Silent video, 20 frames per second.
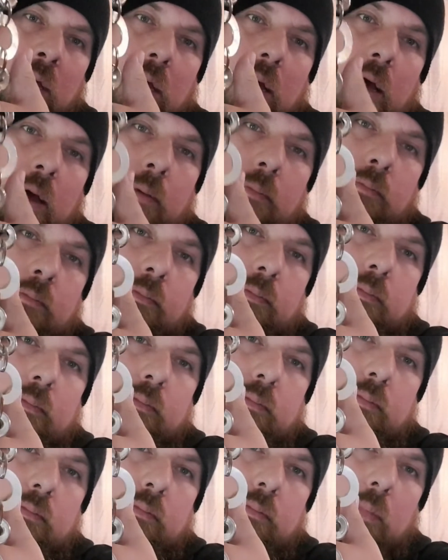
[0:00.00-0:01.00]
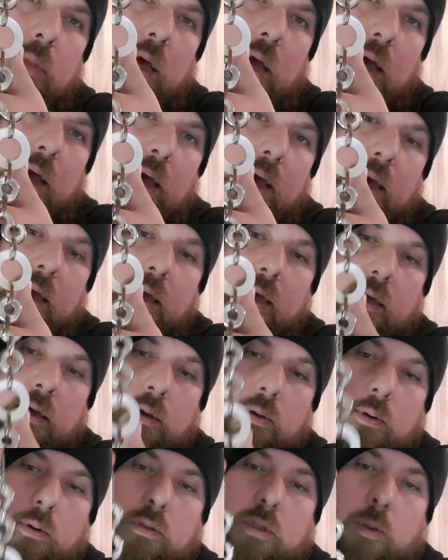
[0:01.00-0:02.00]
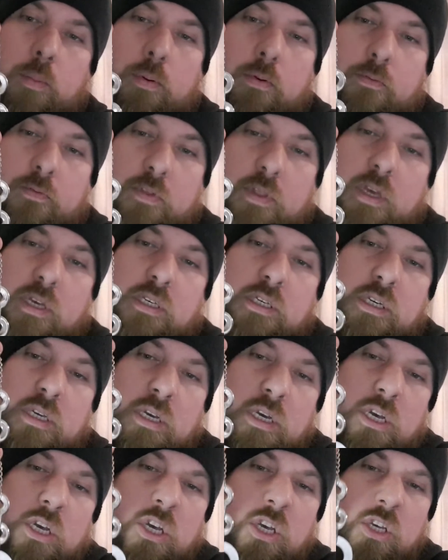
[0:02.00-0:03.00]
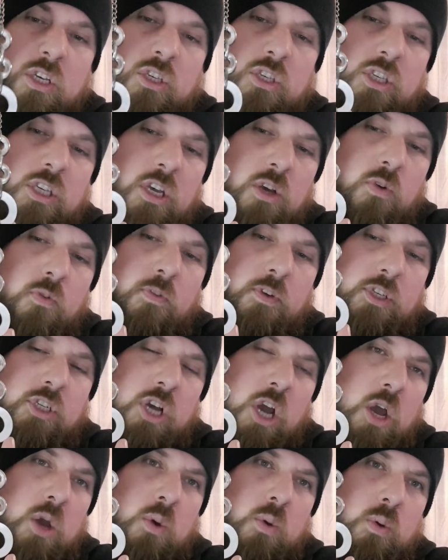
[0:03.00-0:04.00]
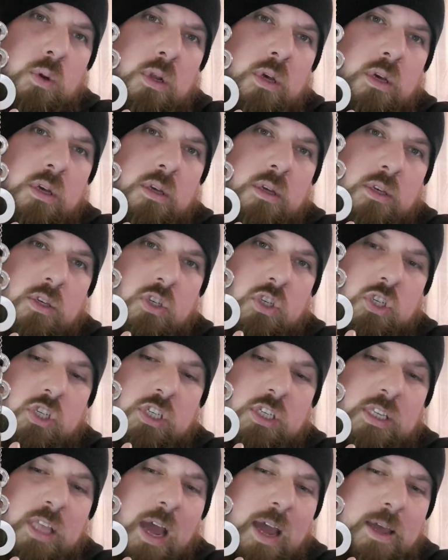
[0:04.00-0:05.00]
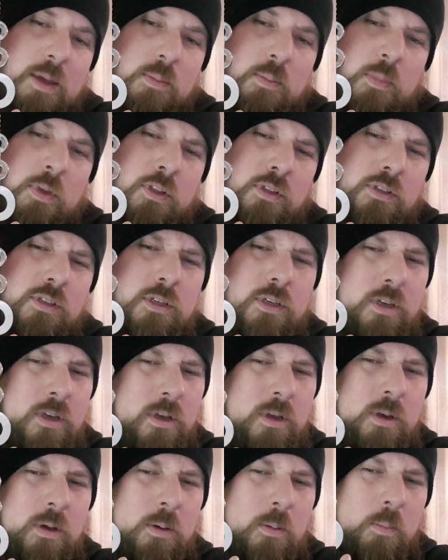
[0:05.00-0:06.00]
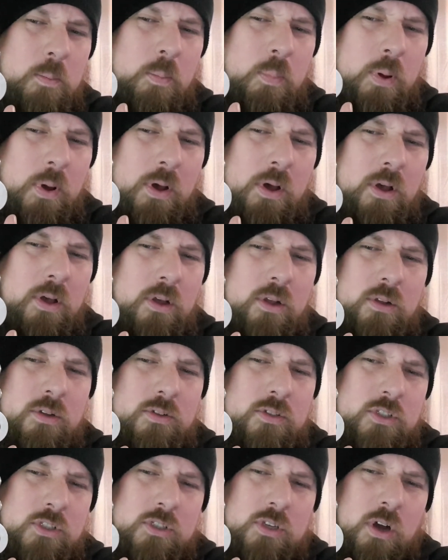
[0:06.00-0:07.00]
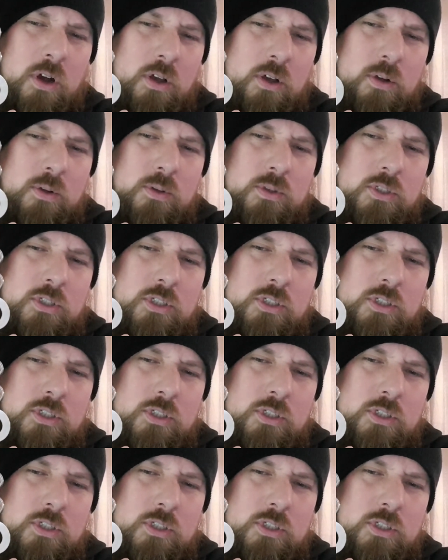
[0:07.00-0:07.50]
What did I put for this? Silvertone Statement Pearl Style